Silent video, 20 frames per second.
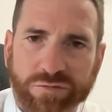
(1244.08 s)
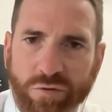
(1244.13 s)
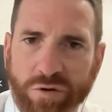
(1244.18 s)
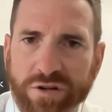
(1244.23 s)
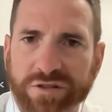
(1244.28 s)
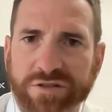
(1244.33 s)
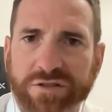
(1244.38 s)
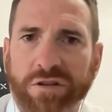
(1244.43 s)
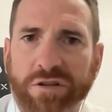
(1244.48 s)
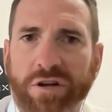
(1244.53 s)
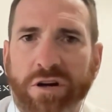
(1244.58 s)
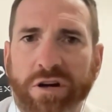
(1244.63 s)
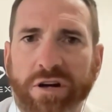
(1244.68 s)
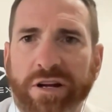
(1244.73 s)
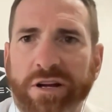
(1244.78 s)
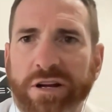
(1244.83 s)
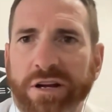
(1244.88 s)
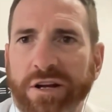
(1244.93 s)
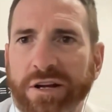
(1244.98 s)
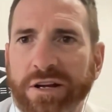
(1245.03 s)
what it's
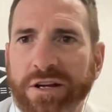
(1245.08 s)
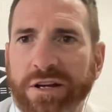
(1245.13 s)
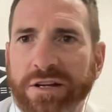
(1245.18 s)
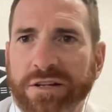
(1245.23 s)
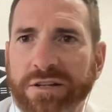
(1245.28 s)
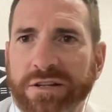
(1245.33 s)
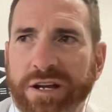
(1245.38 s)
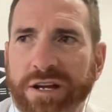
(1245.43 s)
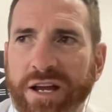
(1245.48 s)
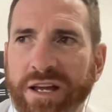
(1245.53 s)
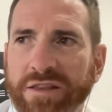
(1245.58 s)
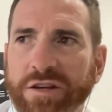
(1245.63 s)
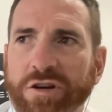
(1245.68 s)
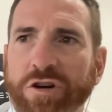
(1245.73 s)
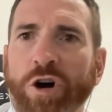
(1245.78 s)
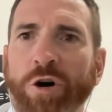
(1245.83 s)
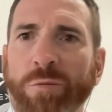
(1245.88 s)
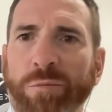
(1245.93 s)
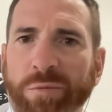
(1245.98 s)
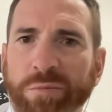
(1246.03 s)
like and the
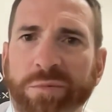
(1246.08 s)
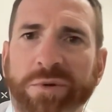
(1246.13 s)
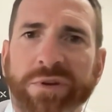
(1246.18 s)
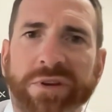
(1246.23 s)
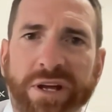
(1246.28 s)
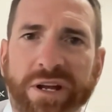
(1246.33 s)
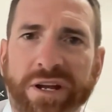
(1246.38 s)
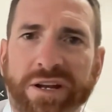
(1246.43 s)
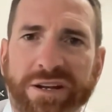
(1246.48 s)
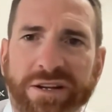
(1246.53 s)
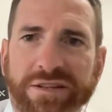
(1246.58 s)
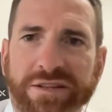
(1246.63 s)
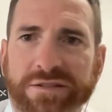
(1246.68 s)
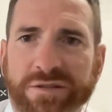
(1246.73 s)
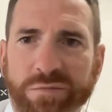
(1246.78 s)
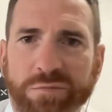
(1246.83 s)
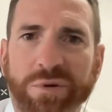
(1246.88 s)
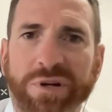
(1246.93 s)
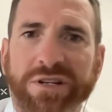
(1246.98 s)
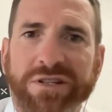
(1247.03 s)
compliment that it
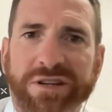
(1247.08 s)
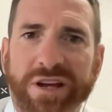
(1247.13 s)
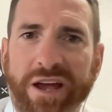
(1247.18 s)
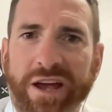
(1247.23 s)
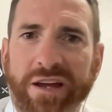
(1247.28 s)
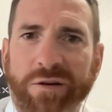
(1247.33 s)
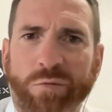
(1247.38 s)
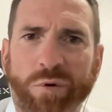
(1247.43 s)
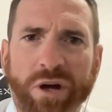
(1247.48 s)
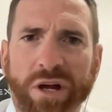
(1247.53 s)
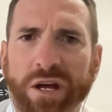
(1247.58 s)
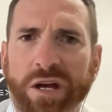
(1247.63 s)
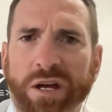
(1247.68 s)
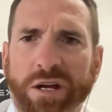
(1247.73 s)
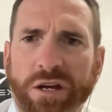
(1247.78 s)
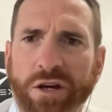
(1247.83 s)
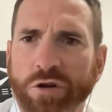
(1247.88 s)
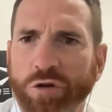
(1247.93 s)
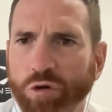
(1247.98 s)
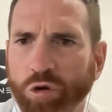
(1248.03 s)
is to be tagged, where
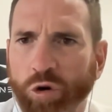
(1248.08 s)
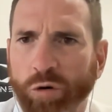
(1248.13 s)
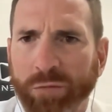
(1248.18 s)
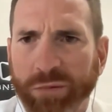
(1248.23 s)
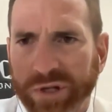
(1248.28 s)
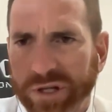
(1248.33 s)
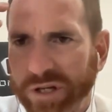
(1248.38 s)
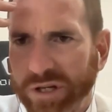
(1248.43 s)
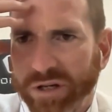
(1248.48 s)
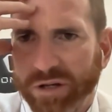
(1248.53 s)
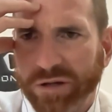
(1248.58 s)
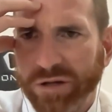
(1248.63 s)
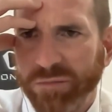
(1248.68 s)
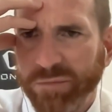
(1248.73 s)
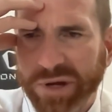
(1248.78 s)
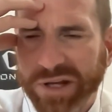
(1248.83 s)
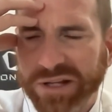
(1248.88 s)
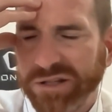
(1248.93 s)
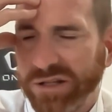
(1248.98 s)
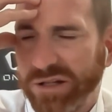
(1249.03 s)
normally you,
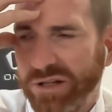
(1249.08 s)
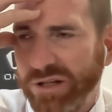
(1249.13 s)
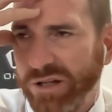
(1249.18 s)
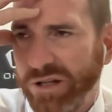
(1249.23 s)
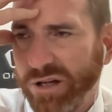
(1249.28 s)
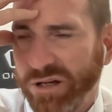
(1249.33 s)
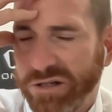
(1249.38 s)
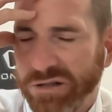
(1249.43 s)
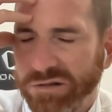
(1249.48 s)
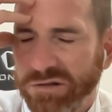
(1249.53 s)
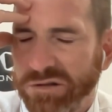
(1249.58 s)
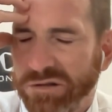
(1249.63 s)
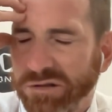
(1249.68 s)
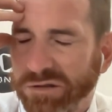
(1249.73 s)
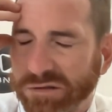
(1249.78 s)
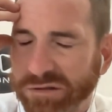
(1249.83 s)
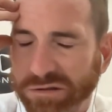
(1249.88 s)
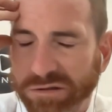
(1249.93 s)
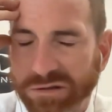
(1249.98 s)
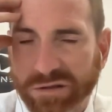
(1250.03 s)
are mentally like,
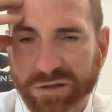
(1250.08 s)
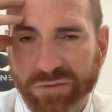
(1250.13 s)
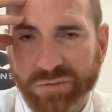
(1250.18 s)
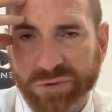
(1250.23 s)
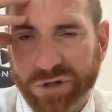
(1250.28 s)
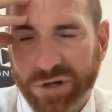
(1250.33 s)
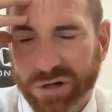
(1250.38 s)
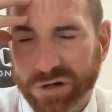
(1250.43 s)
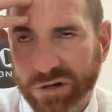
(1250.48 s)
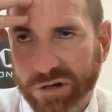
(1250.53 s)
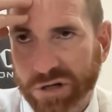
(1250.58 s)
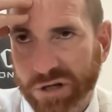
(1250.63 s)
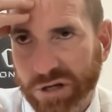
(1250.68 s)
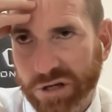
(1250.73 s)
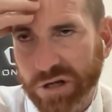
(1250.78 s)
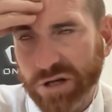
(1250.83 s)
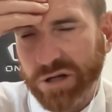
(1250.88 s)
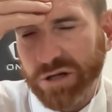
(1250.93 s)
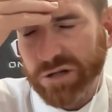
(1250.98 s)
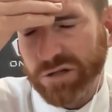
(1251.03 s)
oh, here we go
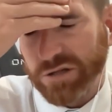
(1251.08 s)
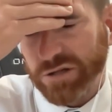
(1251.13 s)
again. I